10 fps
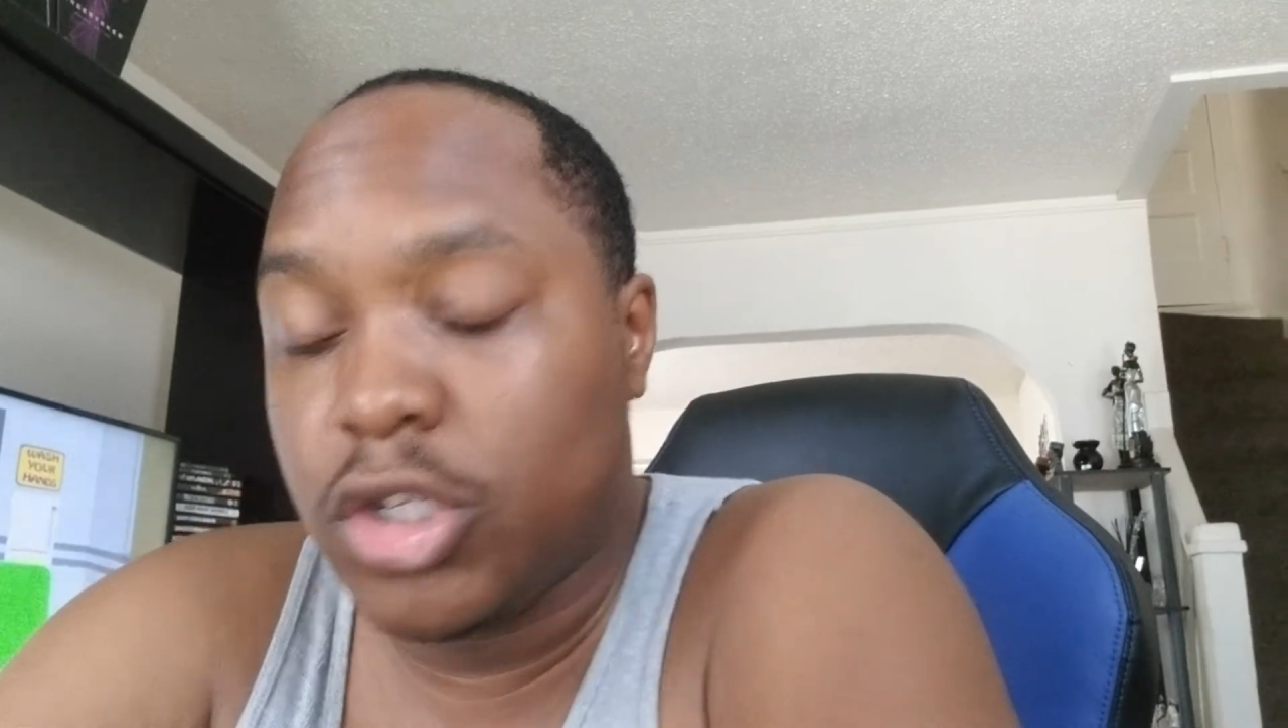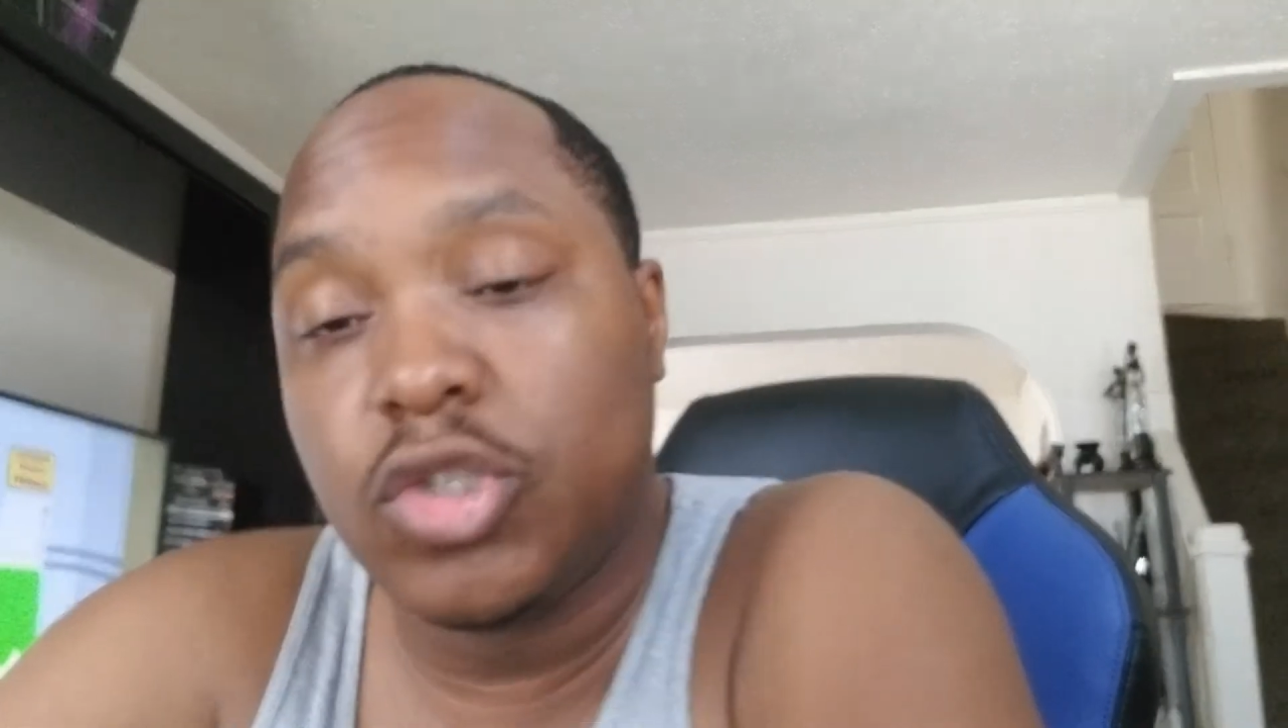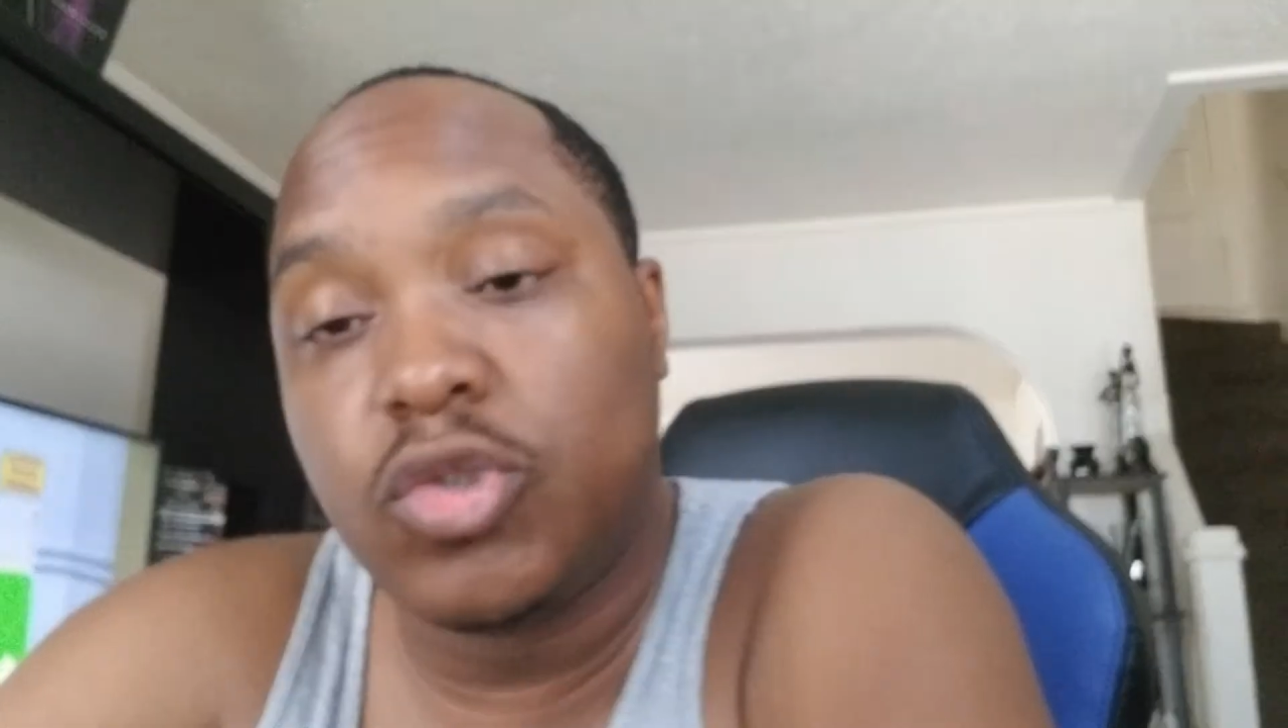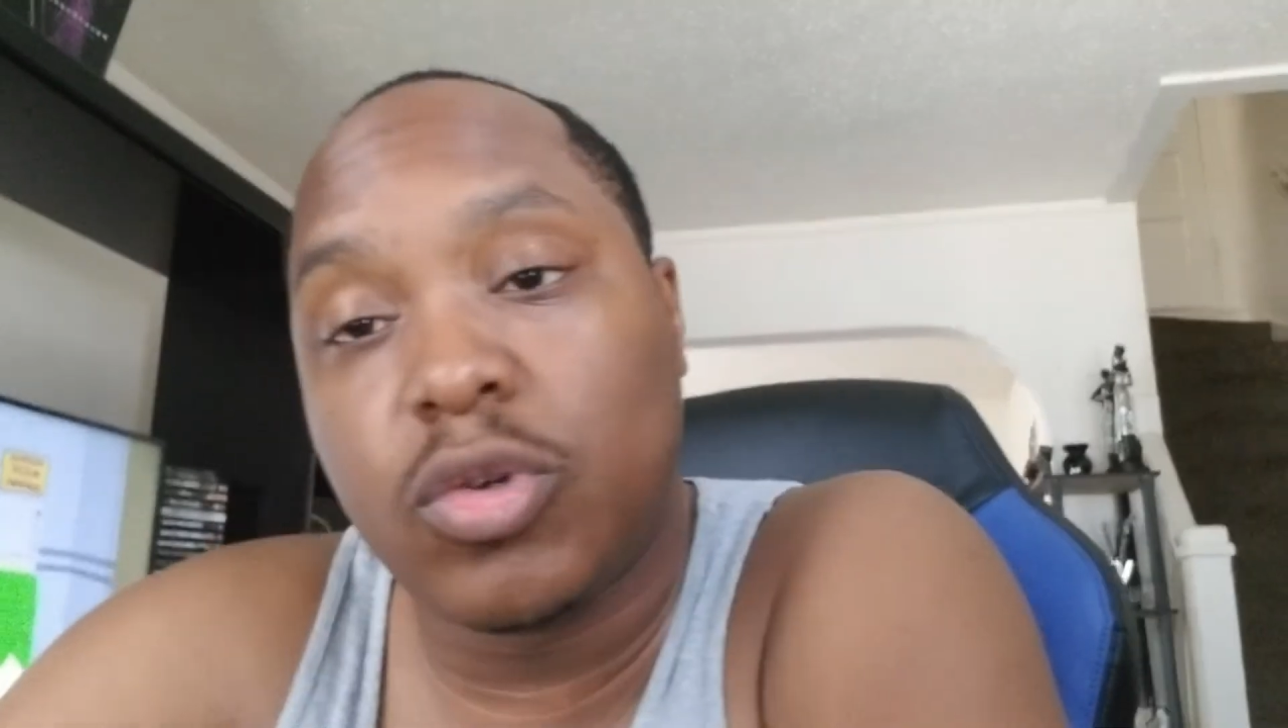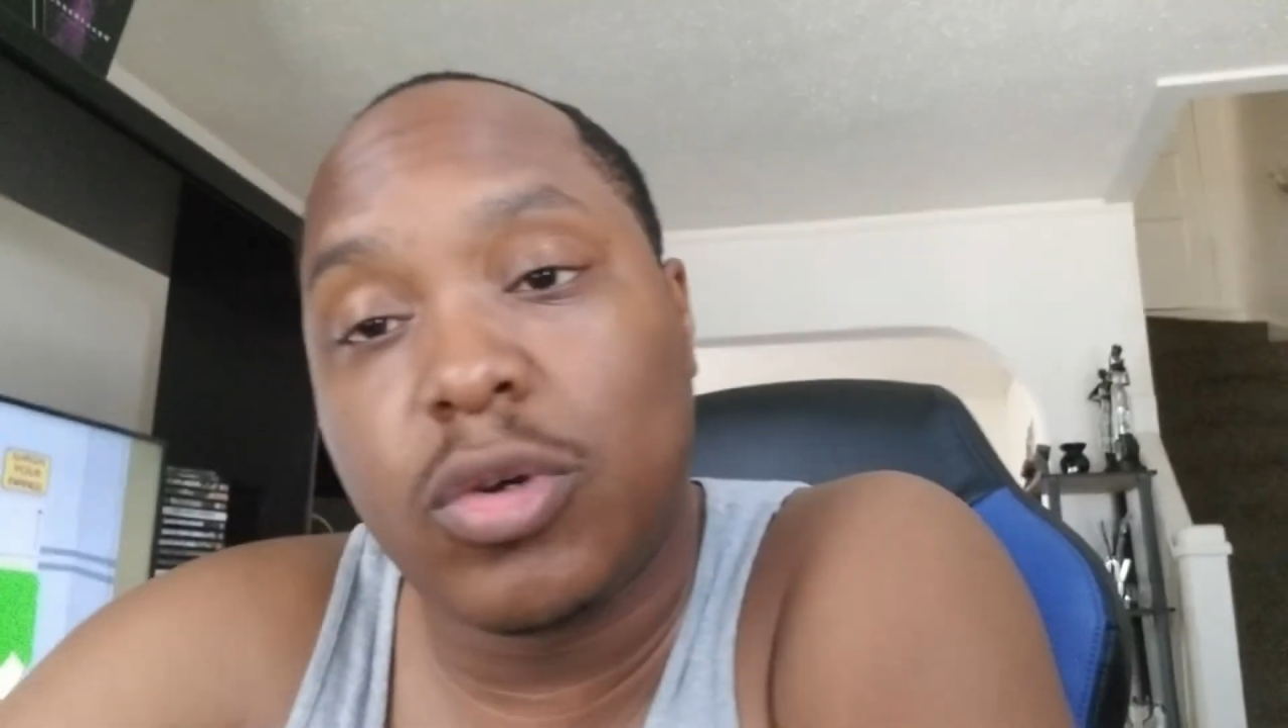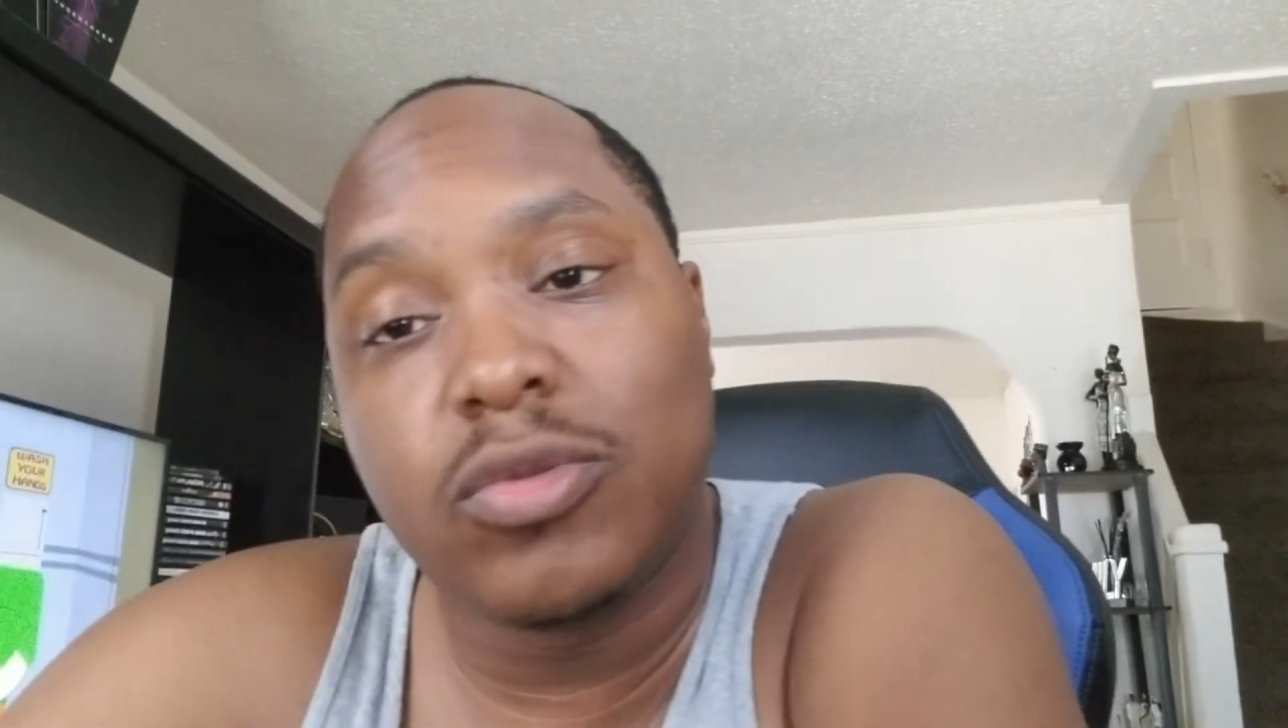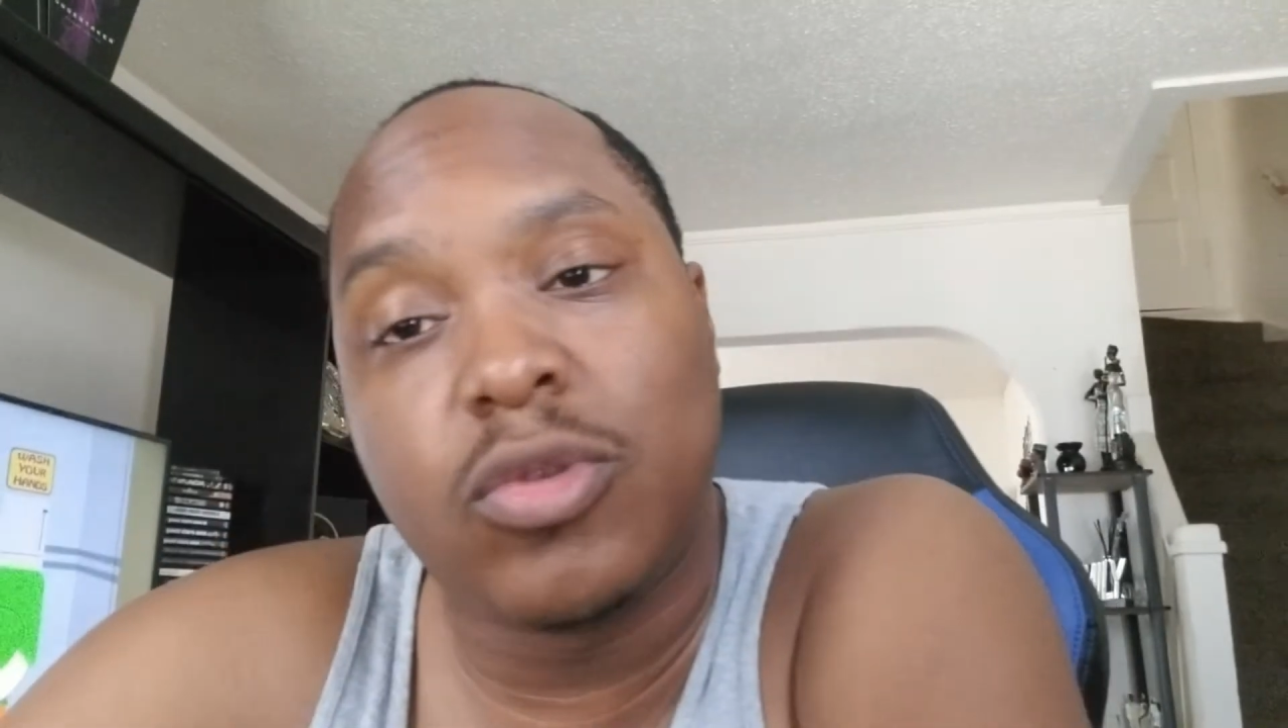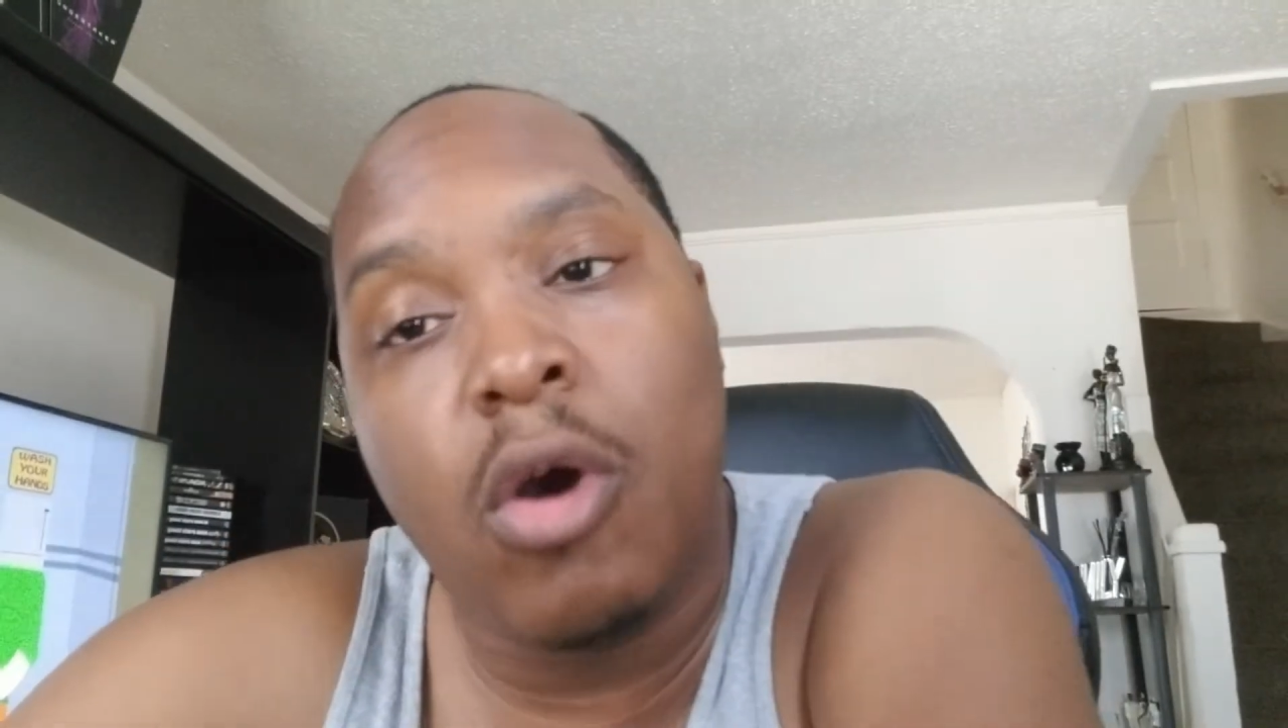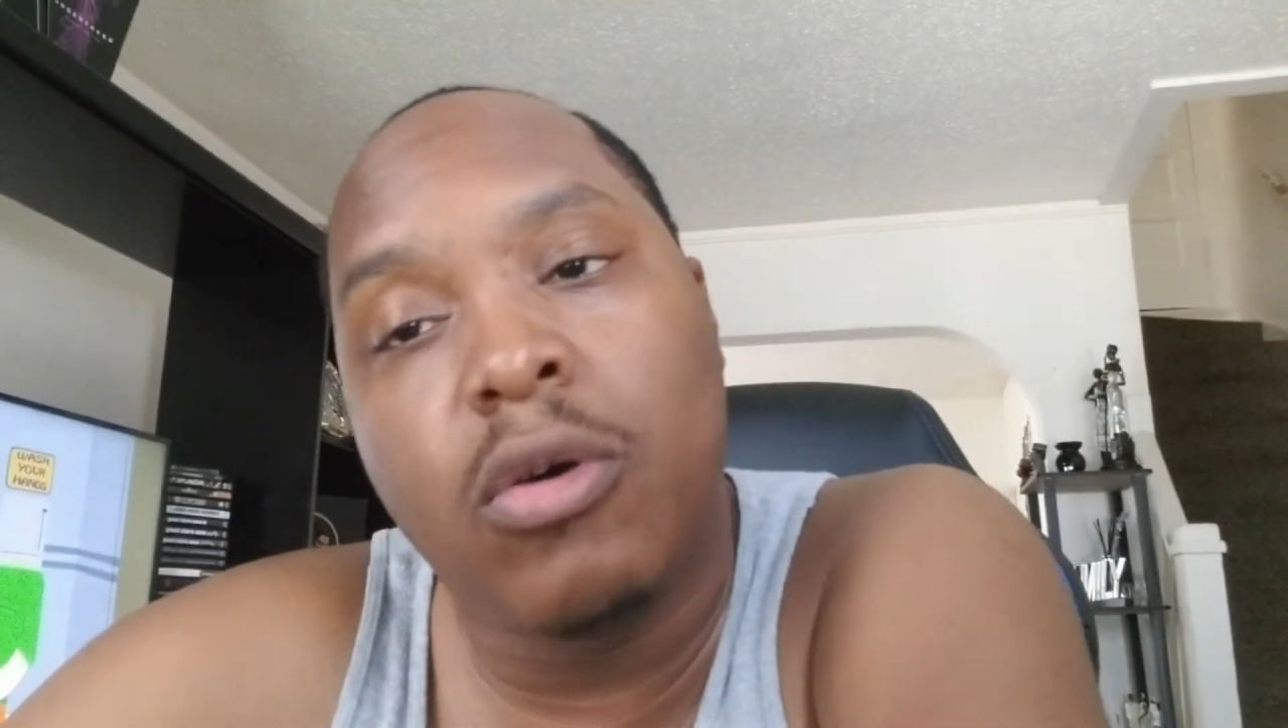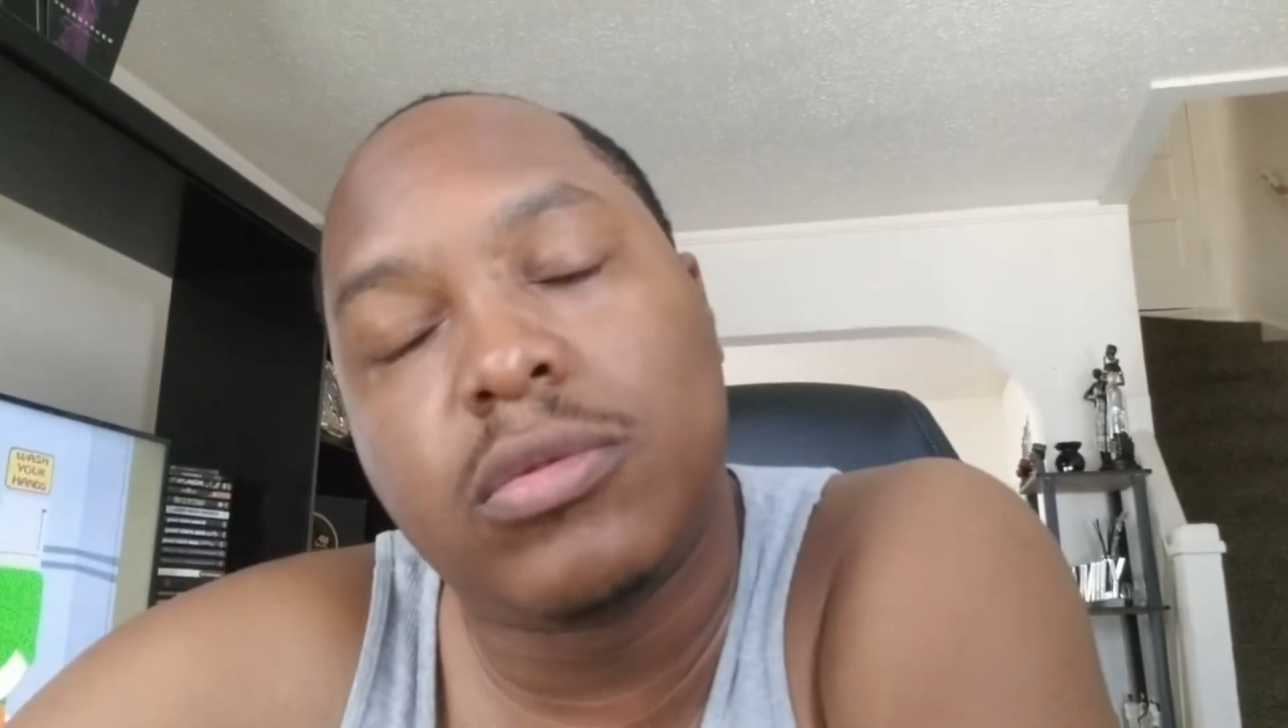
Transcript: Dolph